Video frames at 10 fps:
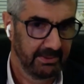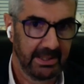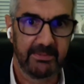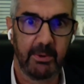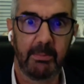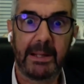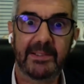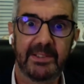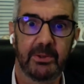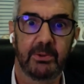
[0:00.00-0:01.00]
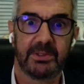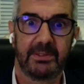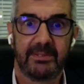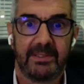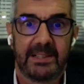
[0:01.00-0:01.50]
you know, ivermectin or
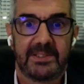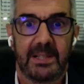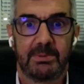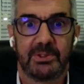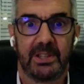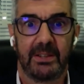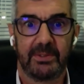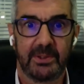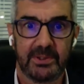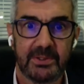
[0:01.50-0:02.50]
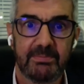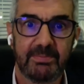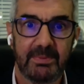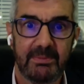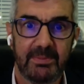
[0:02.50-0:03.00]
that type of stuff, because
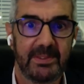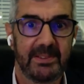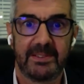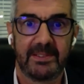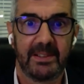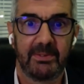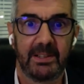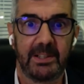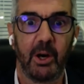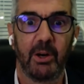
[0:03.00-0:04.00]
definitely